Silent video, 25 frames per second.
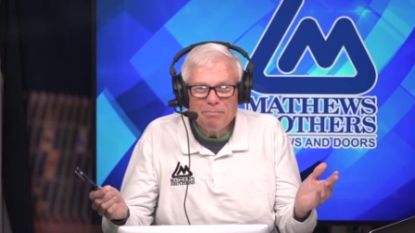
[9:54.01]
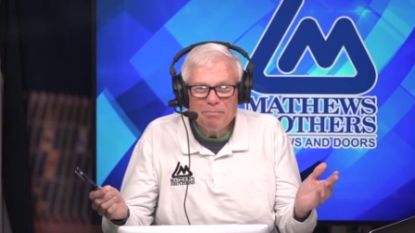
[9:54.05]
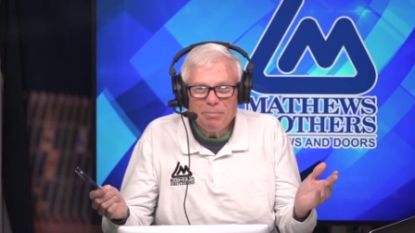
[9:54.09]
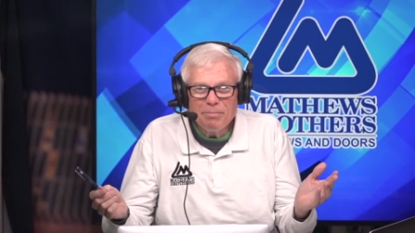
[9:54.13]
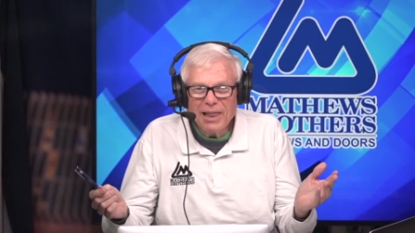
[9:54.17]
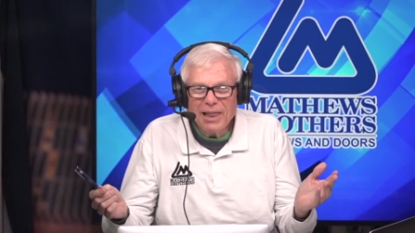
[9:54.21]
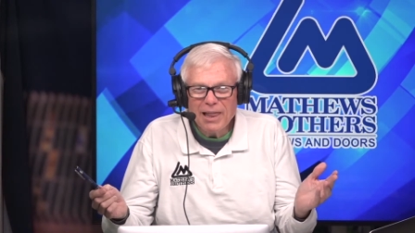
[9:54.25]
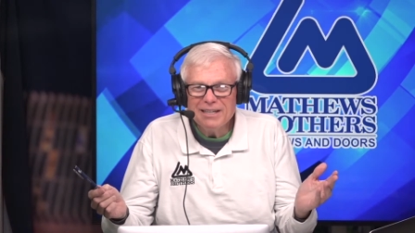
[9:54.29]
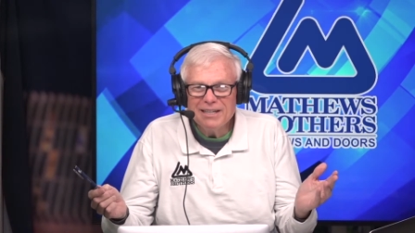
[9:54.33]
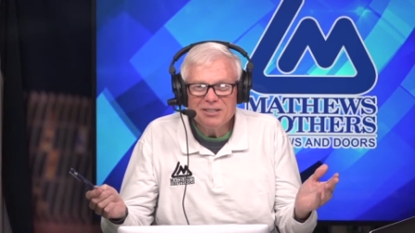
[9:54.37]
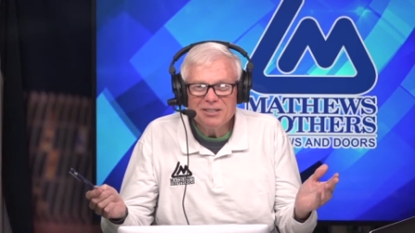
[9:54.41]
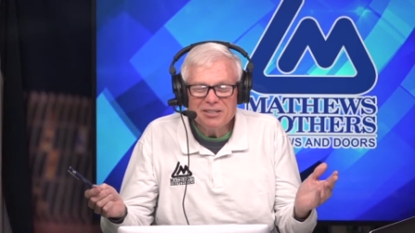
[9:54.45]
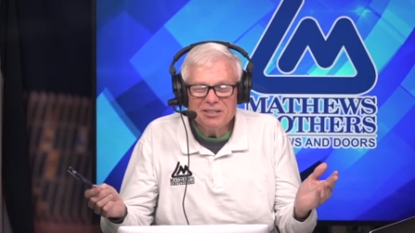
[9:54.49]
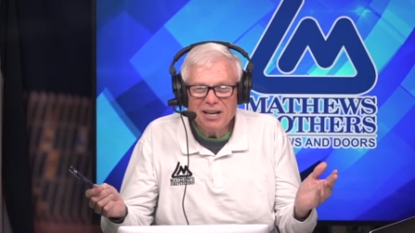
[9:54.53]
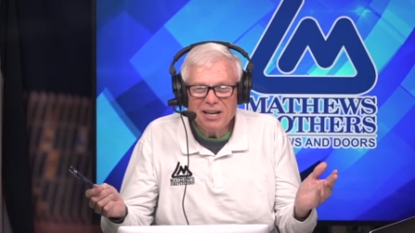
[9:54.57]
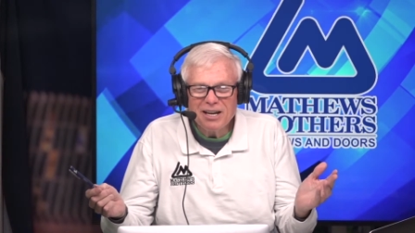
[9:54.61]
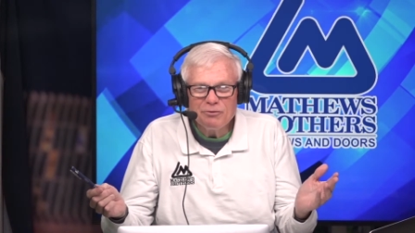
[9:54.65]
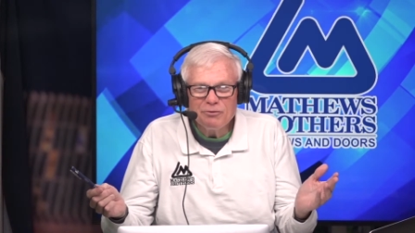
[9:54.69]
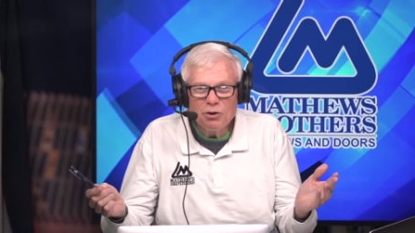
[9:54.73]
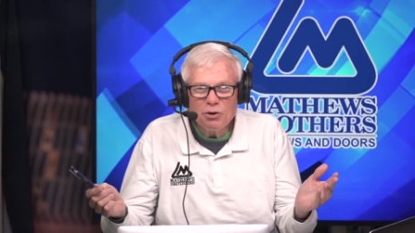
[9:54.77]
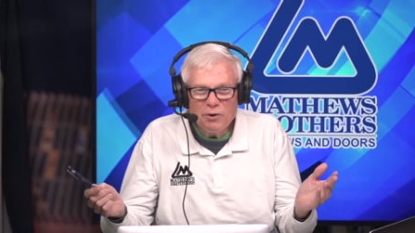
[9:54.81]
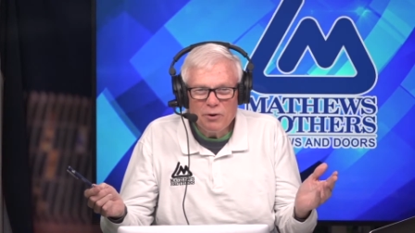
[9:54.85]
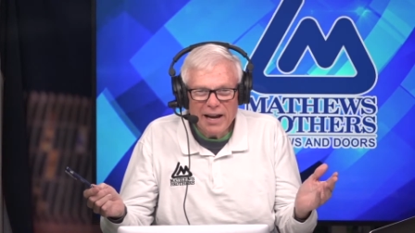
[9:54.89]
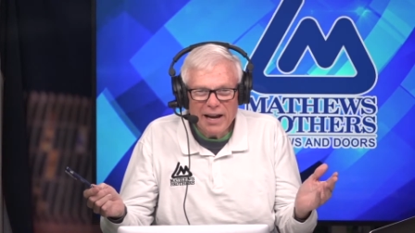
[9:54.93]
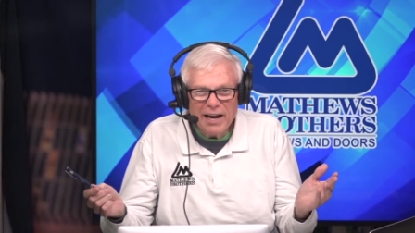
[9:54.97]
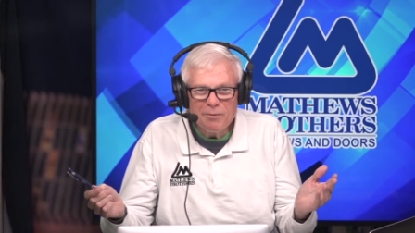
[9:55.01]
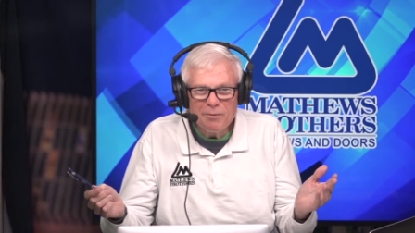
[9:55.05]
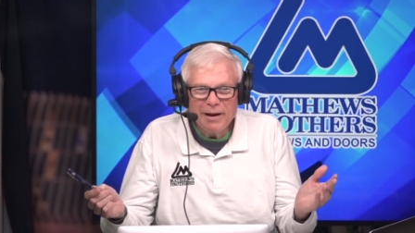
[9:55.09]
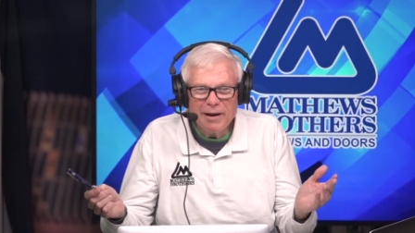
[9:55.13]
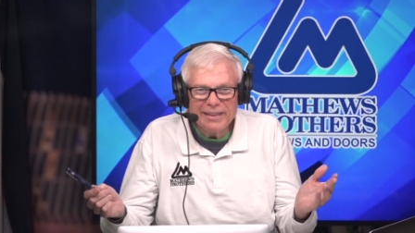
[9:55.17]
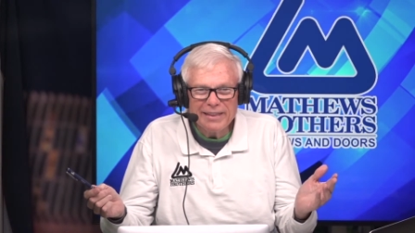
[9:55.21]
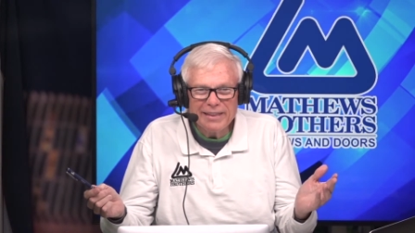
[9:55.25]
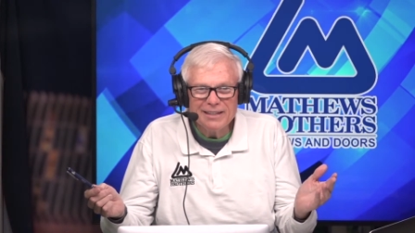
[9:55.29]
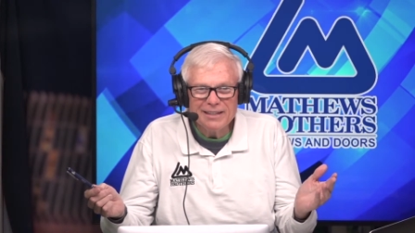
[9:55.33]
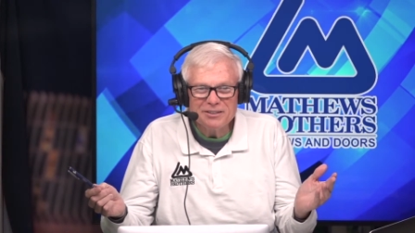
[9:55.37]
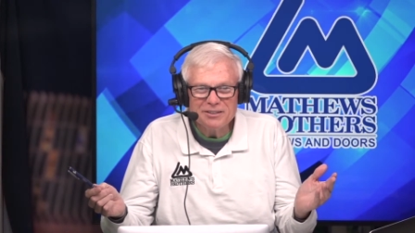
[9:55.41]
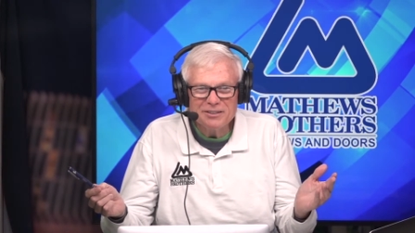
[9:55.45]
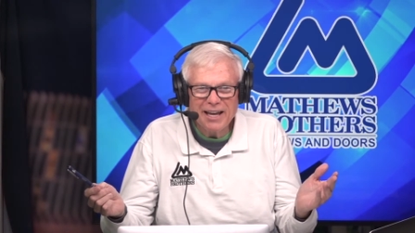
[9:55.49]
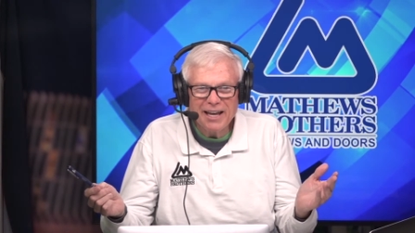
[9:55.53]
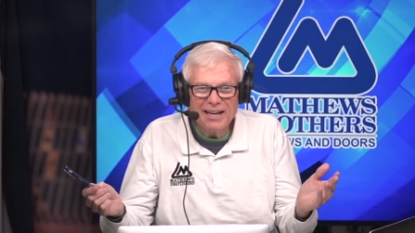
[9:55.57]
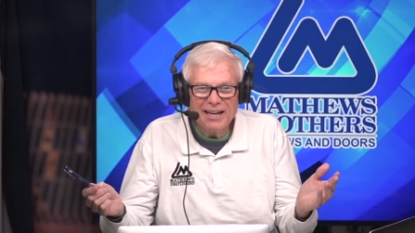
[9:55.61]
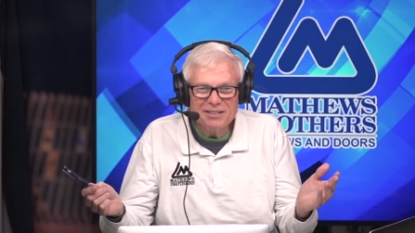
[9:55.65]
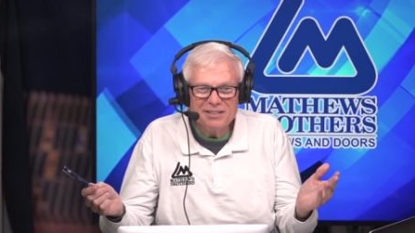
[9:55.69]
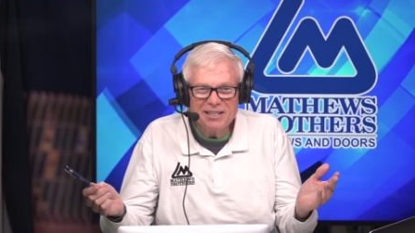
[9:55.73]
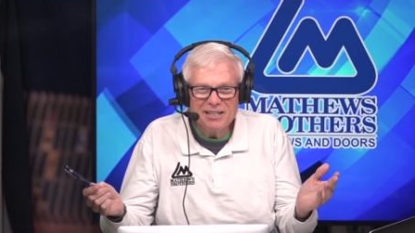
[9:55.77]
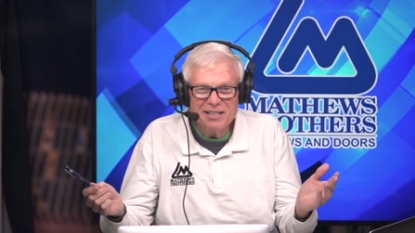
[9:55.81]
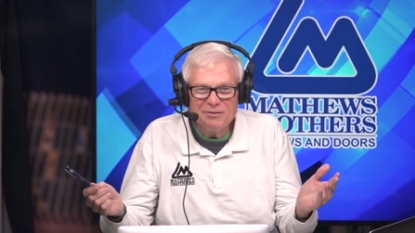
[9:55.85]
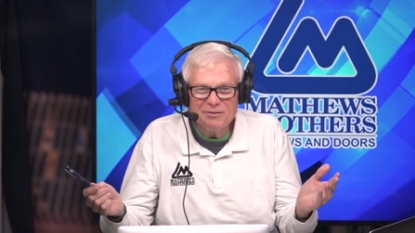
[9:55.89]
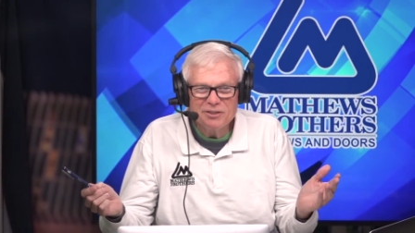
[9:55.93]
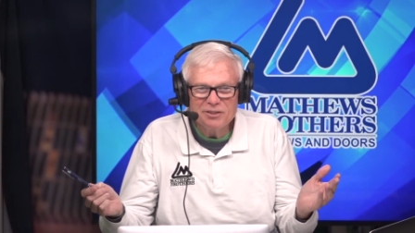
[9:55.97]
places have you read about this guy
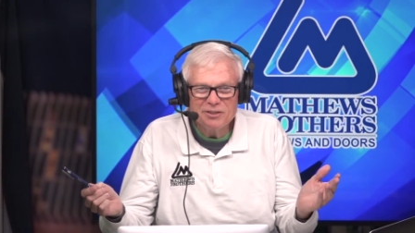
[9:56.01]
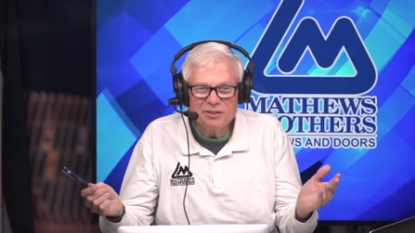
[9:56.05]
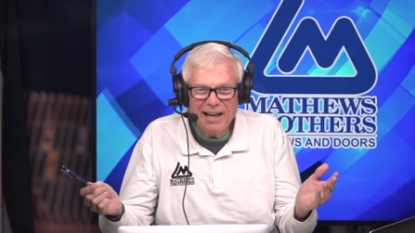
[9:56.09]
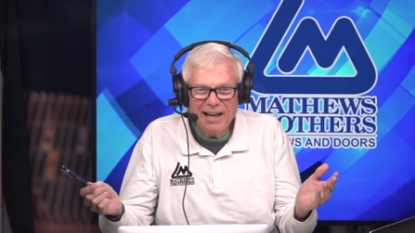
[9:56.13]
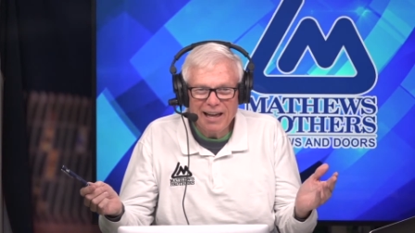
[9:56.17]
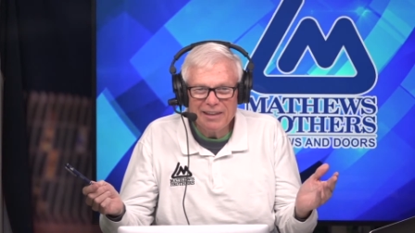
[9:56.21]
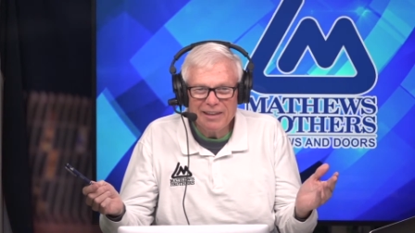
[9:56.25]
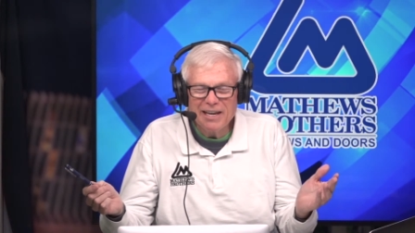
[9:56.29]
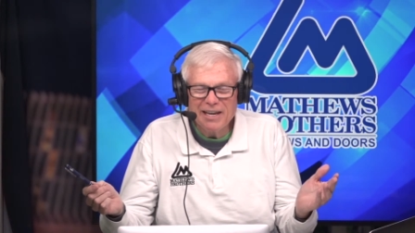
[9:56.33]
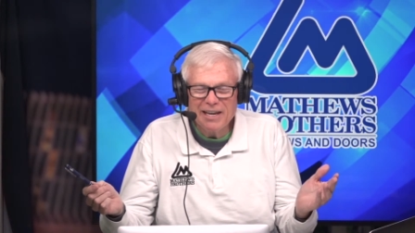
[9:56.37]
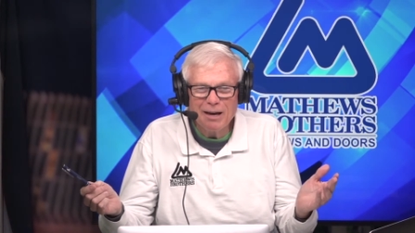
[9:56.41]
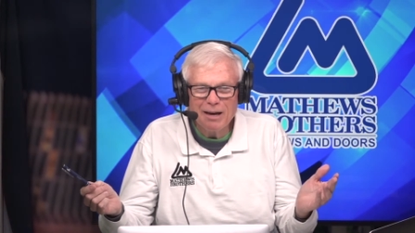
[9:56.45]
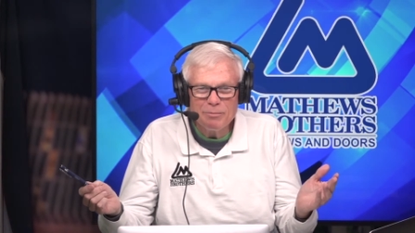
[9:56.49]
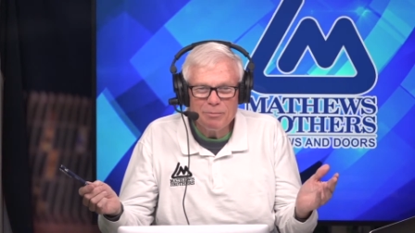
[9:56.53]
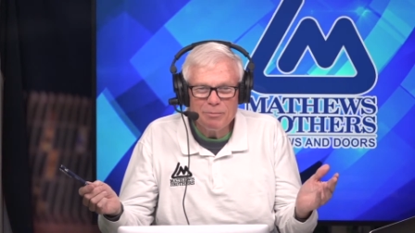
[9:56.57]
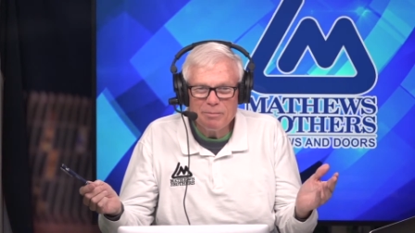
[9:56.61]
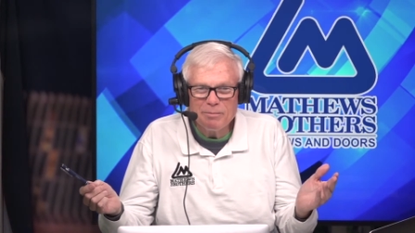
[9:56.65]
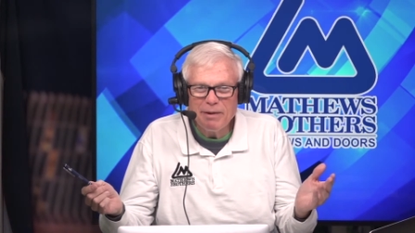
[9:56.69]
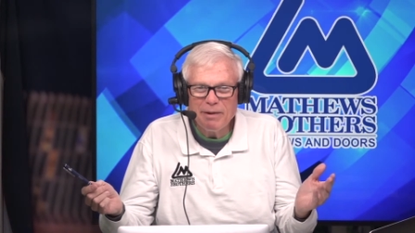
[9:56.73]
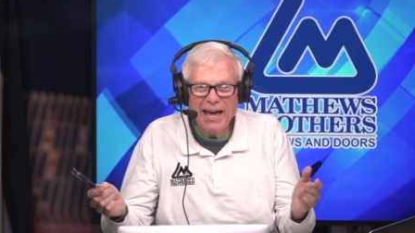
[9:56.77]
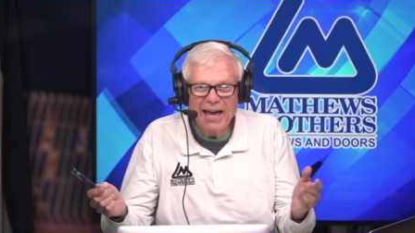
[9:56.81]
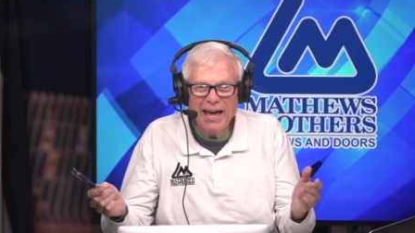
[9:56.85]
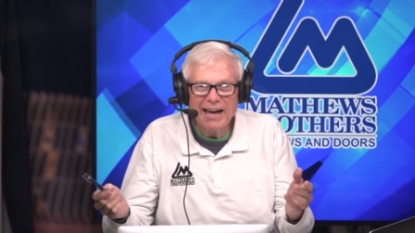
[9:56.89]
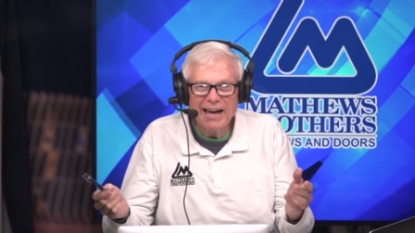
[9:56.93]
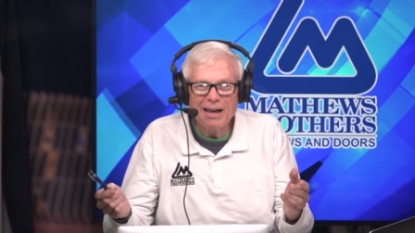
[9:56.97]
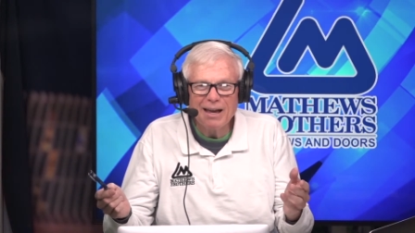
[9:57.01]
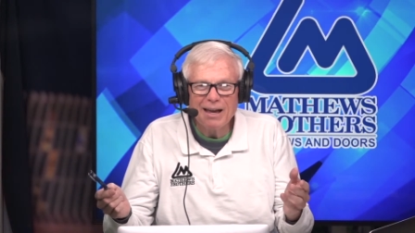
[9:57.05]
Steve Scally coming back?